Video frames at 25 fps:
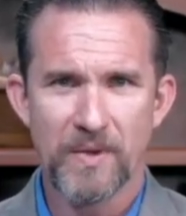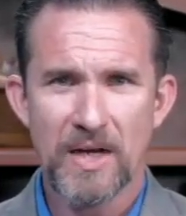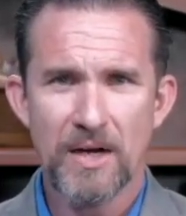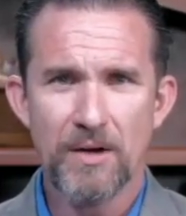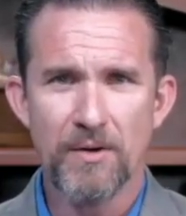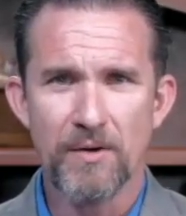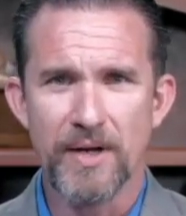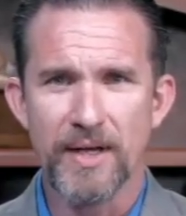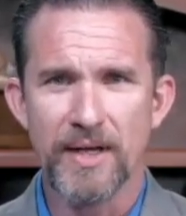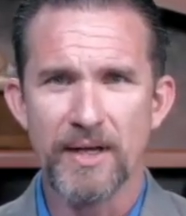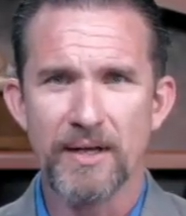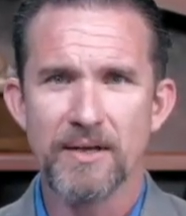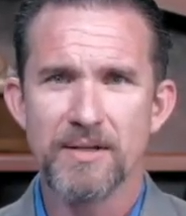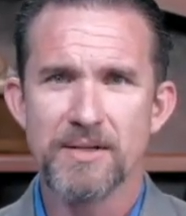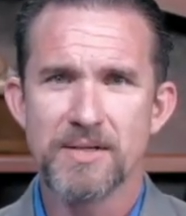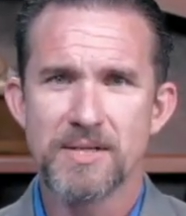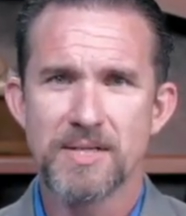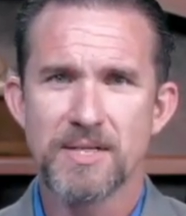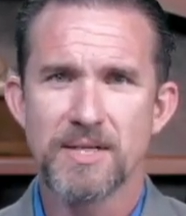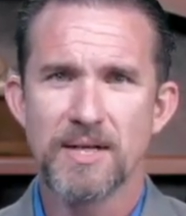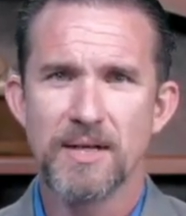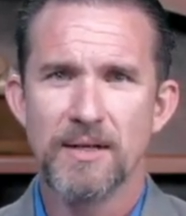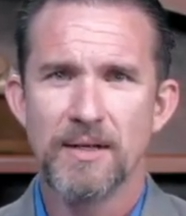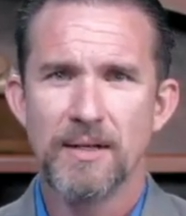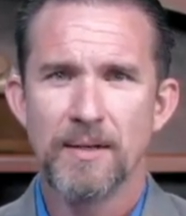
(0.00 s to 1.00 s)
Here it
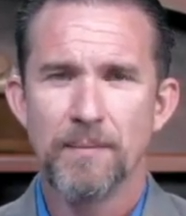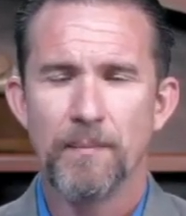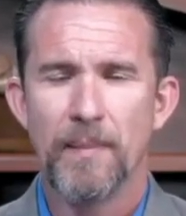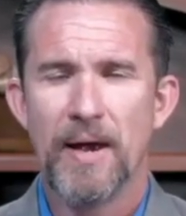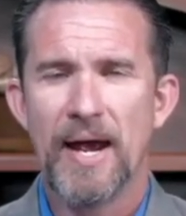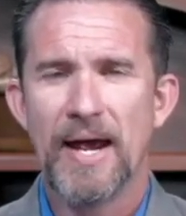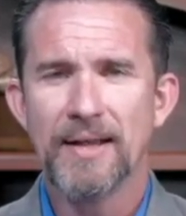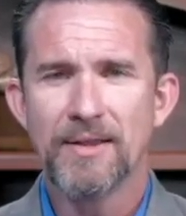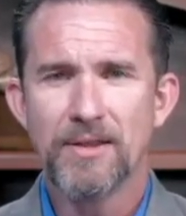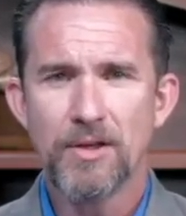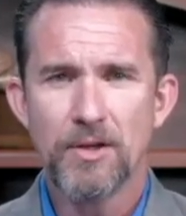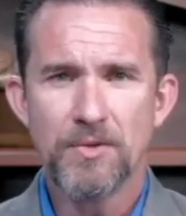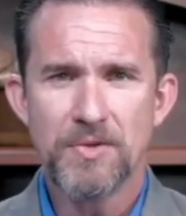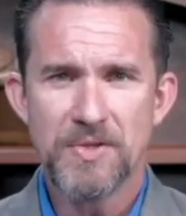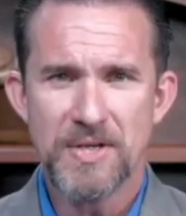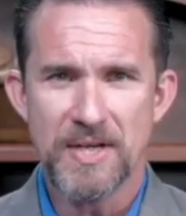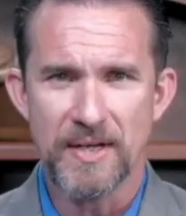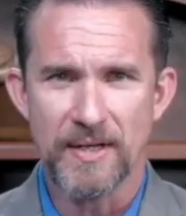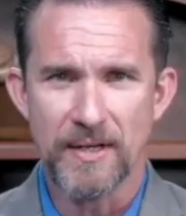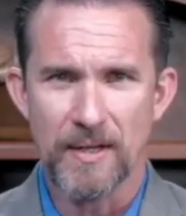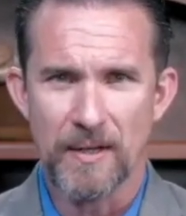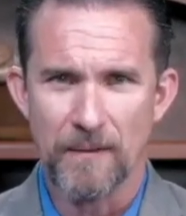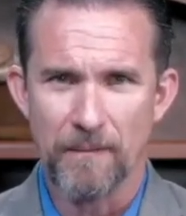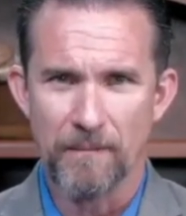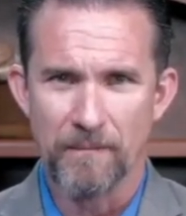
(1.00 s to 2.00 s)
is Matthew
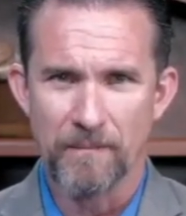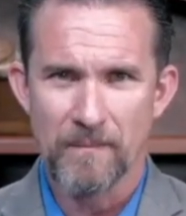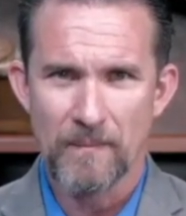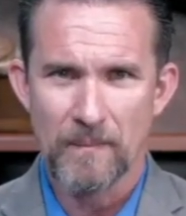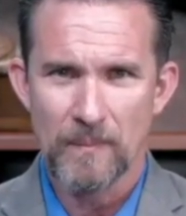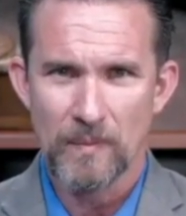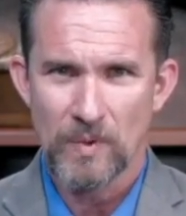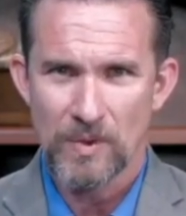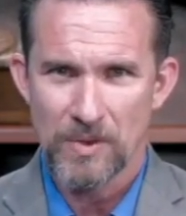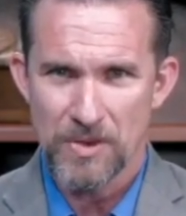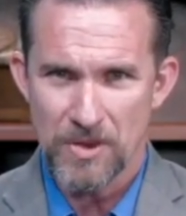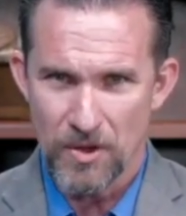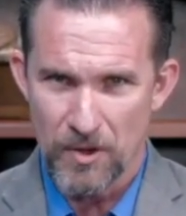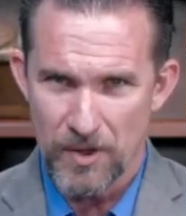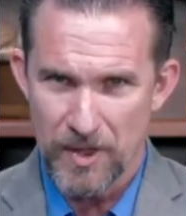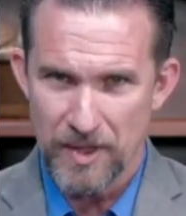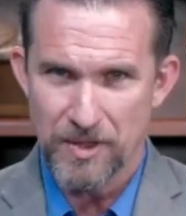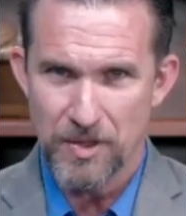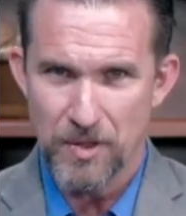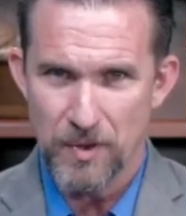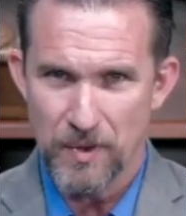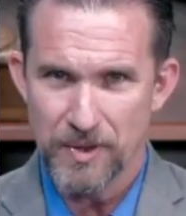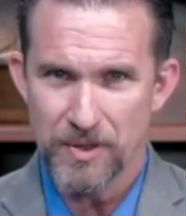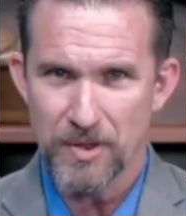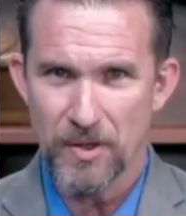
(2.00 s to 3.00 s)
10,
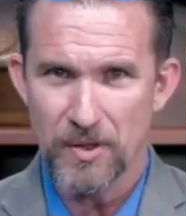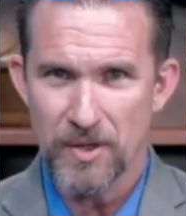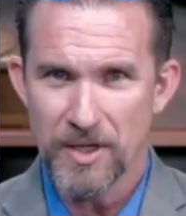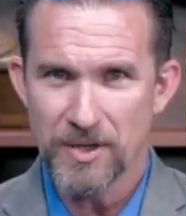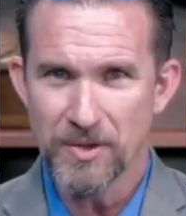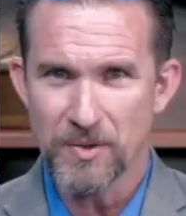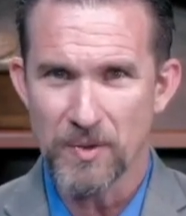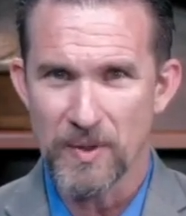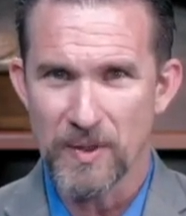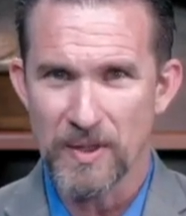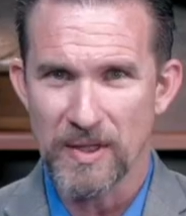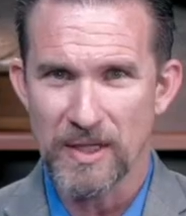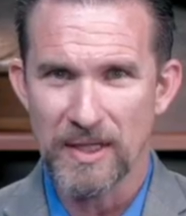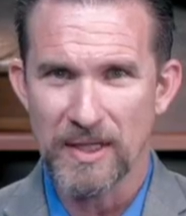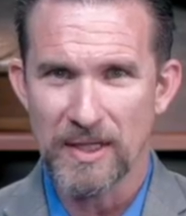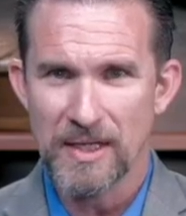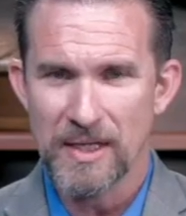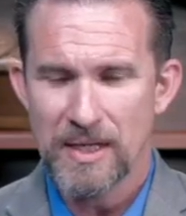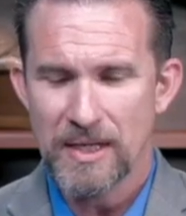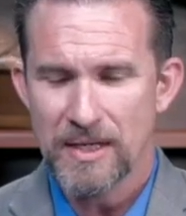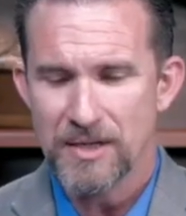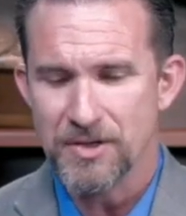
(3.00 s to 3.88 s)
32 and 33.